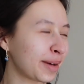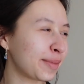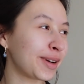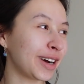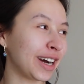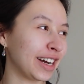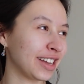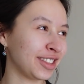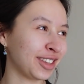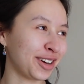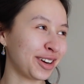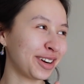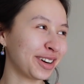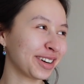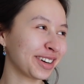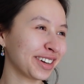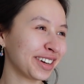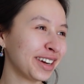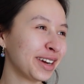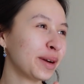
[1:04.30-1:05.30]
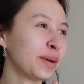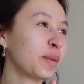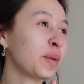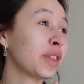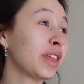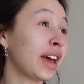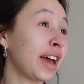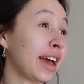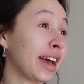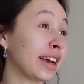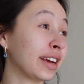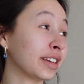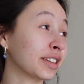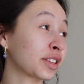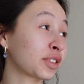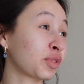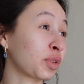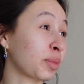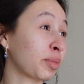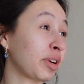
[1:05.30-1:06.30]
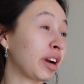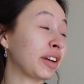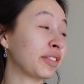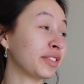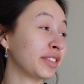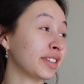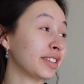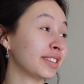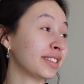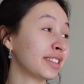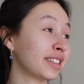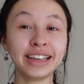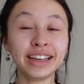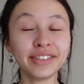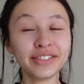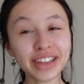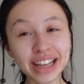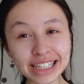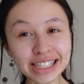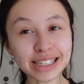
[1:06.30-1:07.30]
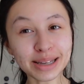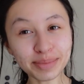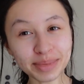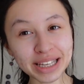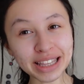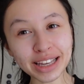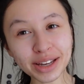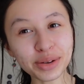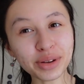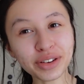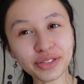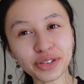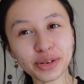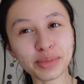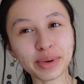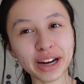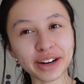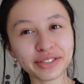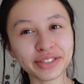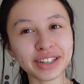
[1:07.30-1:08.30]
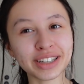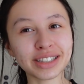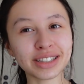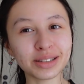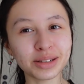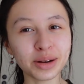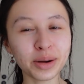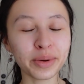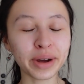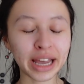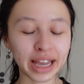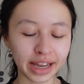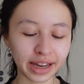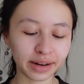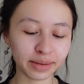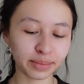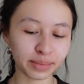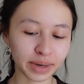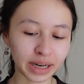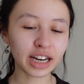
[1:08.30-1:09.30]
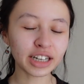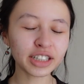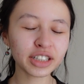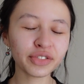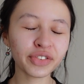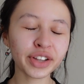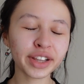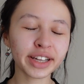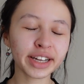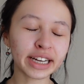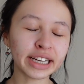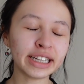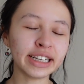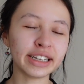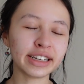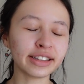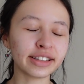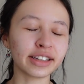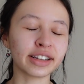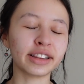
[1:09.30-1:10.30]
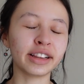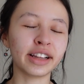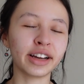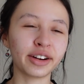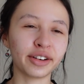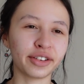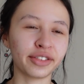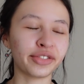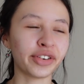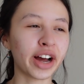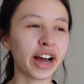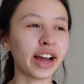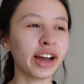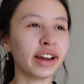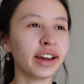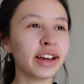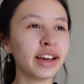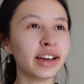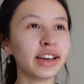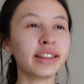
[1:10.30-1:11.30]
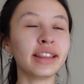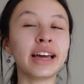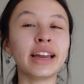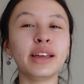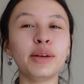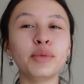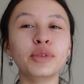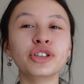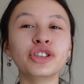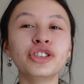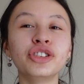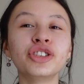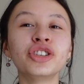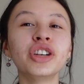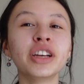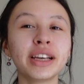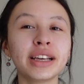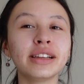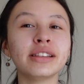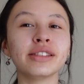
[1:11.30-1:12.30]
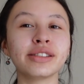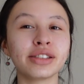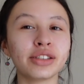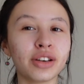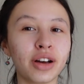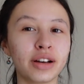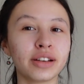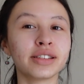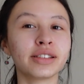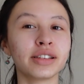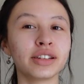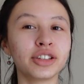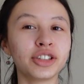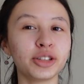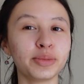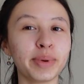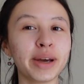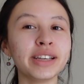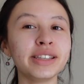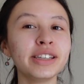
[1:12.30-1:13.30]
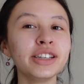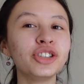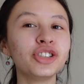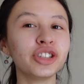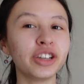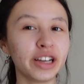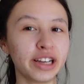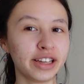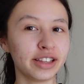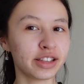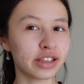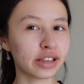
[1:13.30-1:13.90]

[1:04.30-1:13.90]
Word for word: up hot dog with eggs for breakfast. If that's something they eat for breakfast, no hate, but I just felt like I needed to clarify that it was chicken sausage, spicy chicken